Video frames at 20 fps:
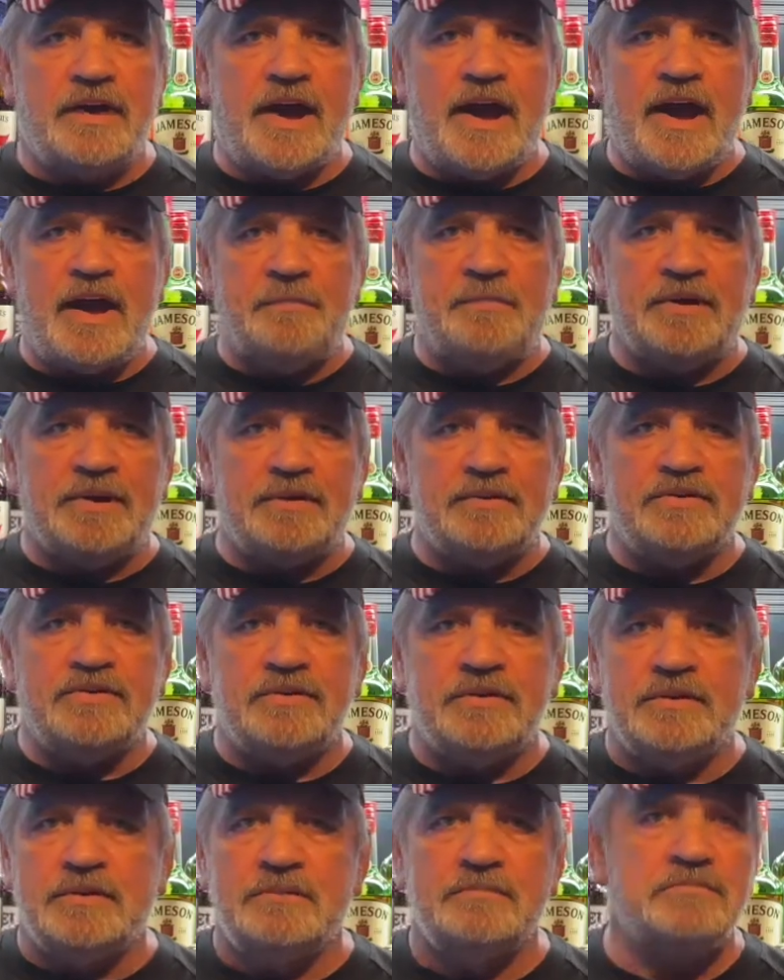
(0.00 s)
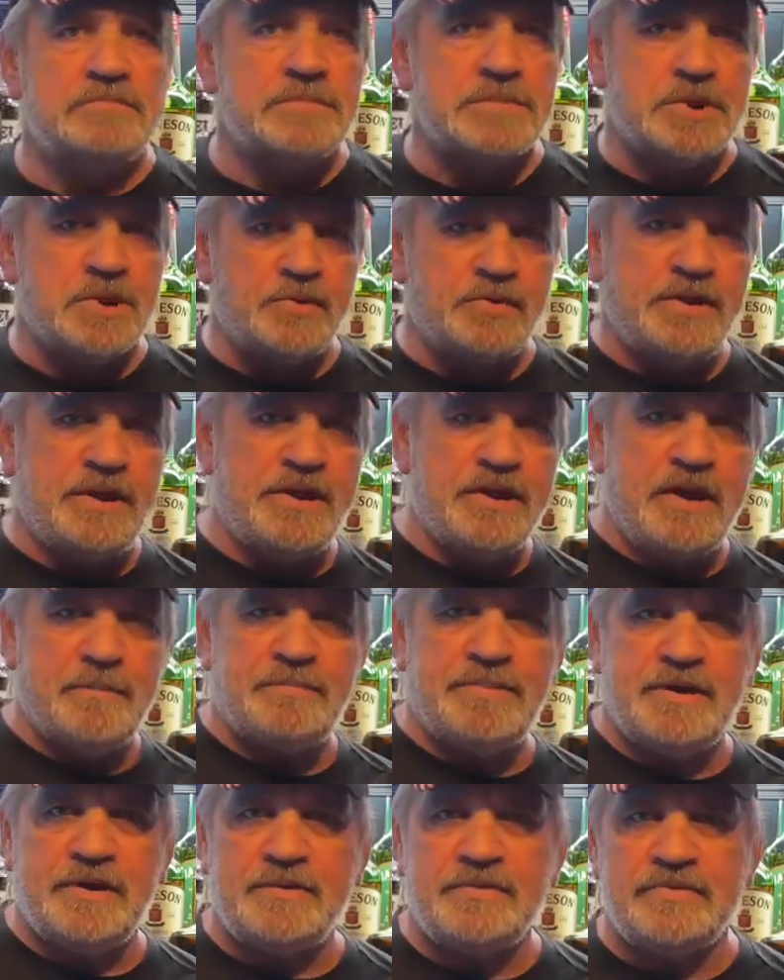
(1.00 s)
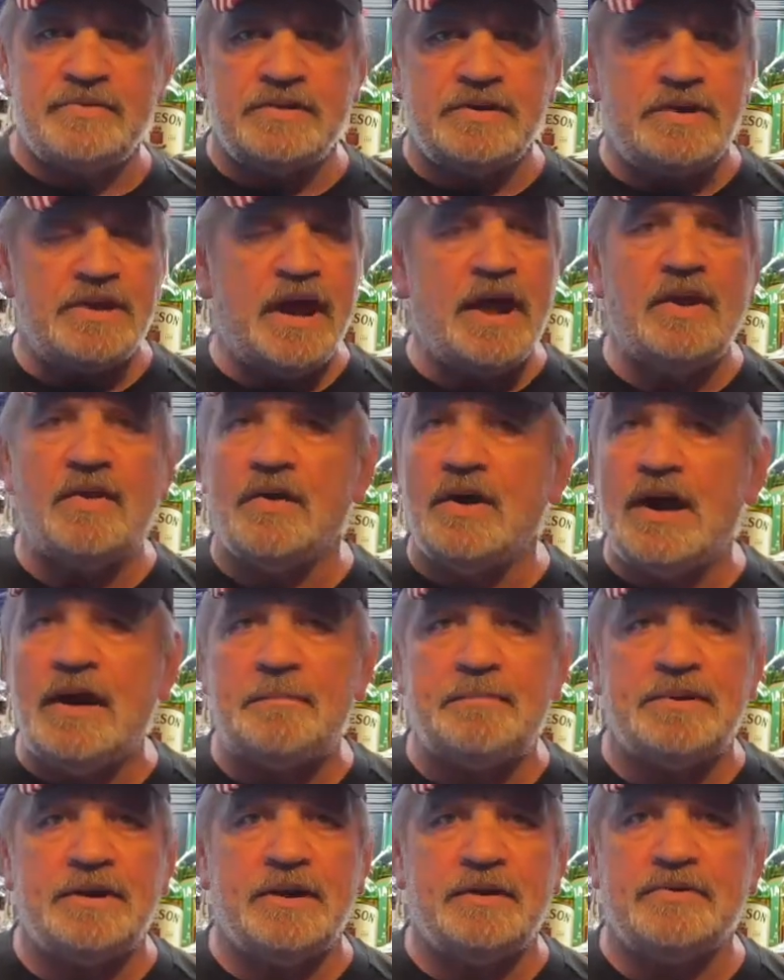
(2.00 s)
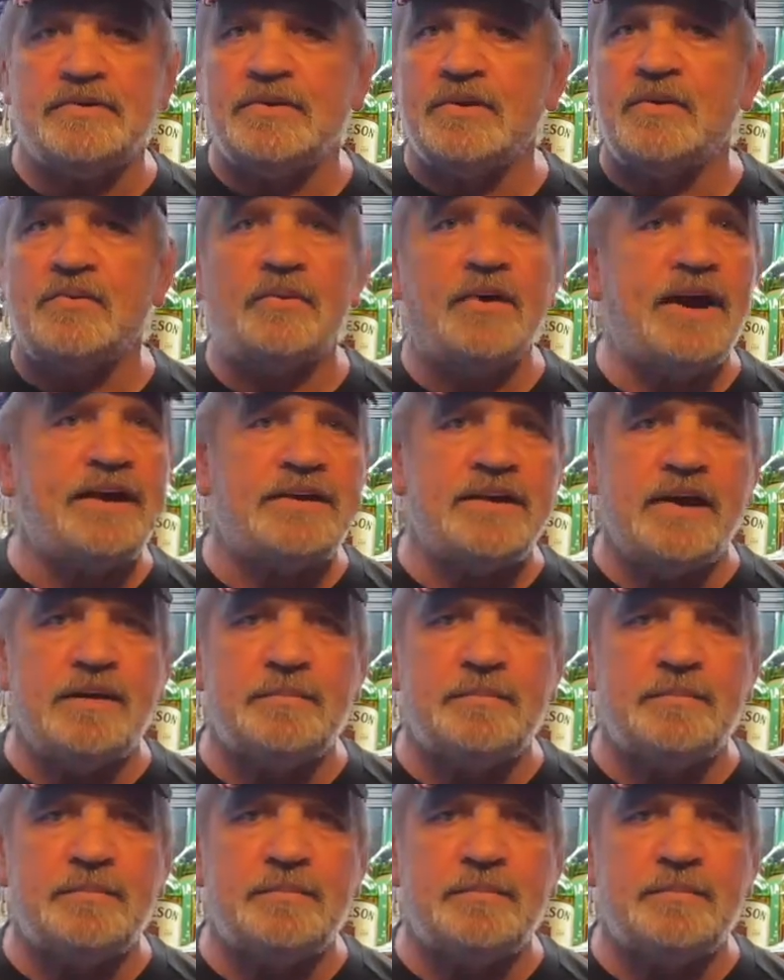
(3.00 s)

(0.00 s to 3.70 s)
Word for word: They're apples. Green apples, yellow apples, red